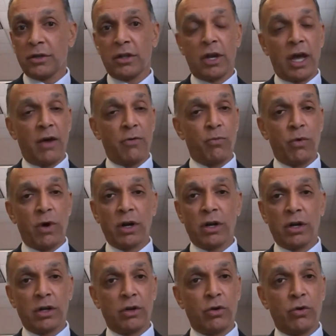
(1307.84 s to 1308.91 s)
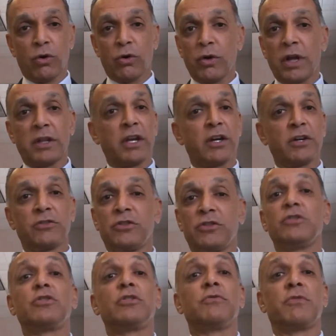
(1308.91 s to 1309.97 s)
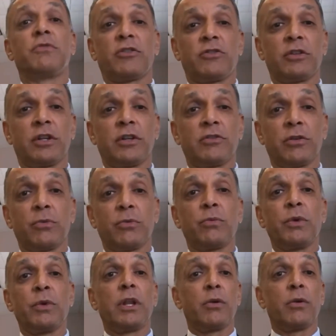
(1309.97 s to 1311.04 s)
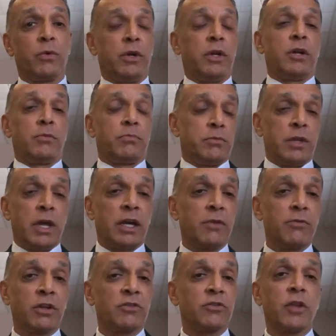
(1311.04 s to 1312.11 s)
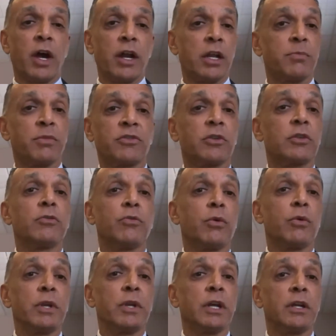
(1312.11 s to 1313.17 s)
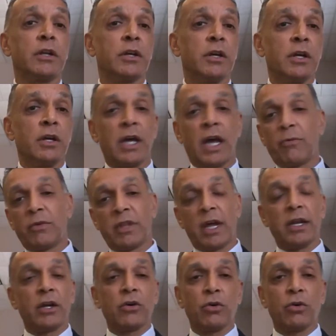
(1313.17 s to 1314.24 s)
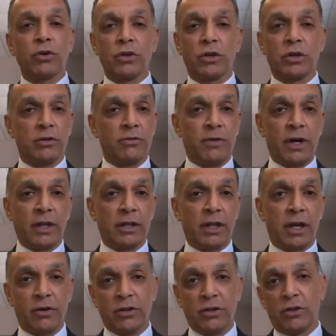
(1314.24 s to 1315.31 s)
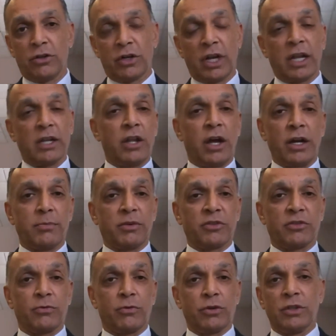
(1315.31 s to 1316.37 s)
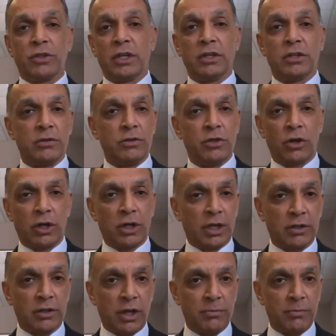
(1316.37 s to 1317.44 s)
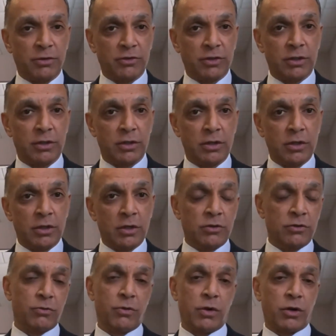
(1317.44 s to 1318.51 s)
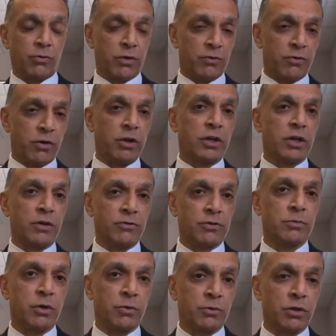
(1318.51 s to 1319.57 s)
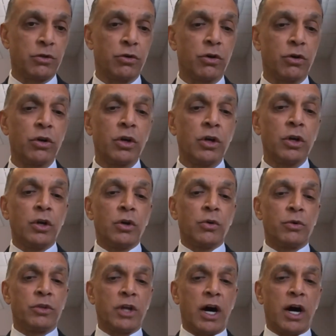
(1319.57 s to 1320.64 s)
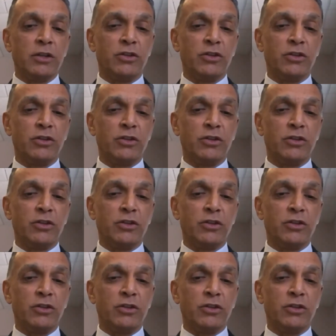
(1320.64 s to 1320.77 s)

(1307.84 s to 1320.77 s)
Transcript: They have one core and they continue to invest in it. So we, you know, they're giving us 90% of what we need. And with any core, you're going to find that, you know, you're going to get 90% what you need. You're not going to get a 10%. So we're, we're very comfortable with the core. With the